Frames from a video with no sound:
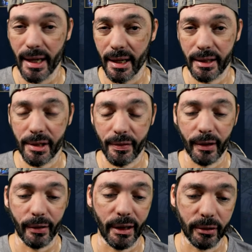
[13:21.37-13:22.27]
I need to
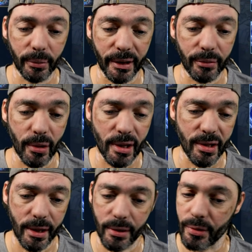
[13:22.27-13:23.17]
figure out what it was,
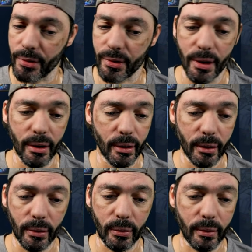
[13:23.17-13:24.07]
heals
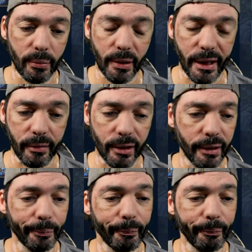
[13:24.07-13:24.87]
or whatever.